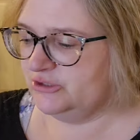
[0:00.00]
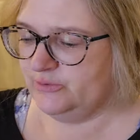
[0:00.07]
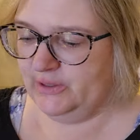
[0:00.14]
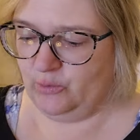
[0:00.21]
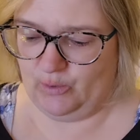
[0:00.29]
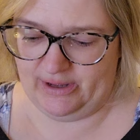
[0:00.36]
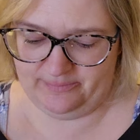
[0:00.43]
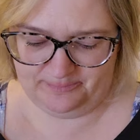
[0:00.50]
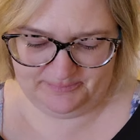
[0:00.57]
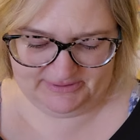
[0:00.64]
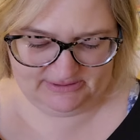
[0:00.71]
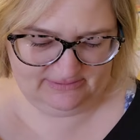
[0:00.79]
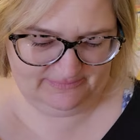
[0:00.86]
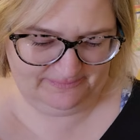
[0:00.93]
doing
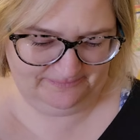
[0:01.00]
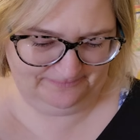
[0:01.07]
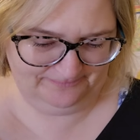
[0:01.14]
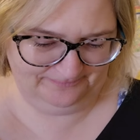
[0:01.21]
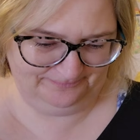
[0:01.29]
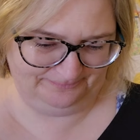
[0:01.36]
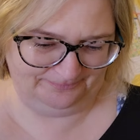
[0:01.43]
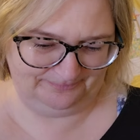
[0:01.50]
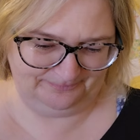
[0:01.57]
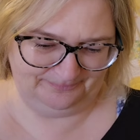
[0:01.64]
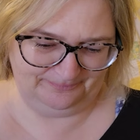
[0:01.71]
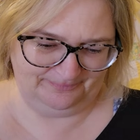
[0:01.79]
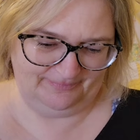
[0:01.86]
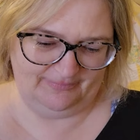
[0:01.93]
WIPs
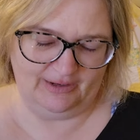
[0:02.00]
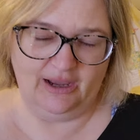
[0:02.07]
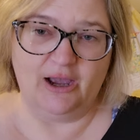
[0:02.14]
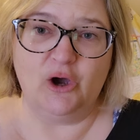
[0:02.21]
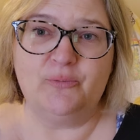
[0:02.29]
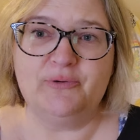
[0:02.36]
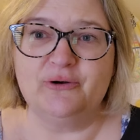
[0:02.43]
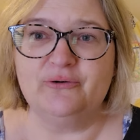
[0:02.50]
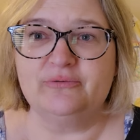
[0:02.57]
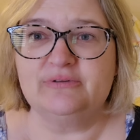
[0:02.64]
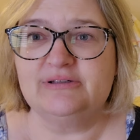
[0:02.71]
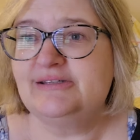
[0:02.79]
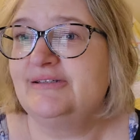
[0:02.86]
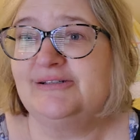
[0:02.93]
hope you're
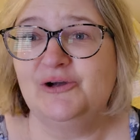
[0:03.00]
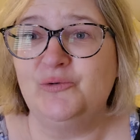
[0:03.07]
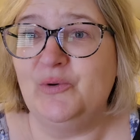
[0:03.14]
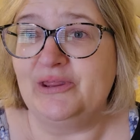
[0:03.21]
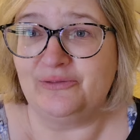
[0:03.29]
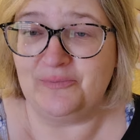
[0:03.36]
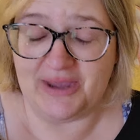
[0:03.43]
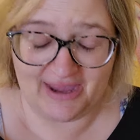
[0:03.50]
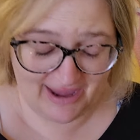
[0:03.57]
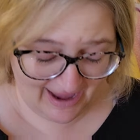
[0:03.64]
still with me,